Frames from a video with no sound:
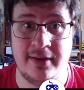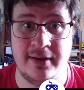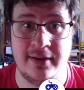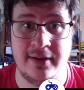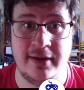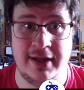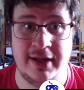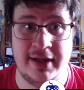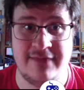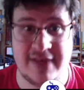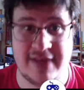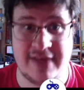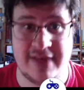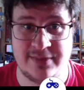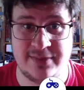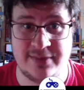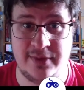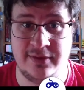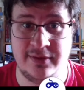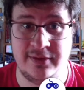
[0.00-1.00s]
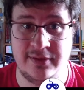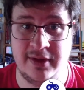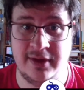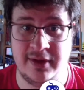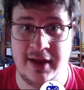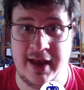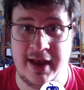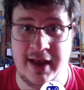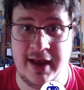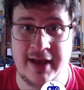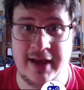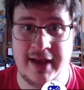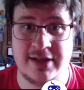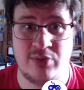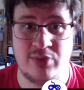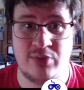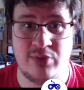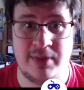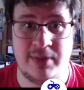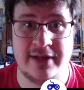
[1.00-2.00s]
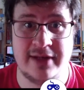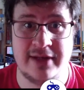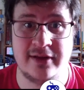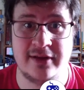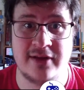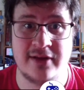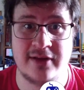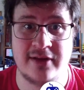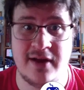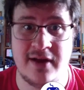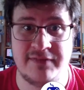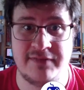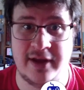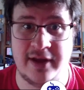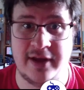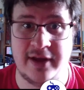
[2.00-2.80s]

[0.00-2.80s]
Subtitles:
investment and is properly looked after.